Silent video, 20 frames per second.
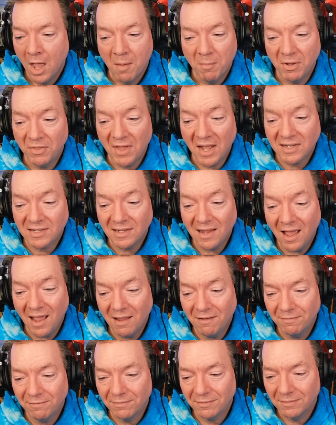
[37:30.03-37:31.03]
But that's
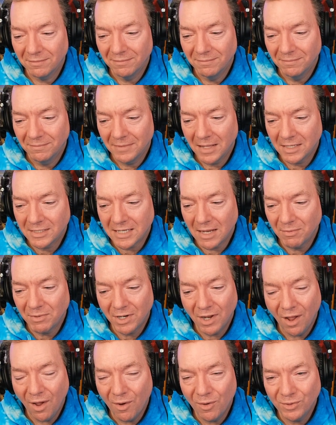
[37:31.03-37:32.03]
life. That's how
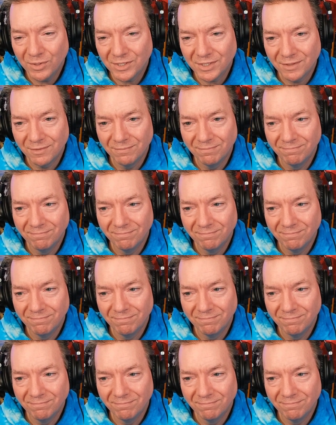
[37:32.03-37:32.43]
it goes.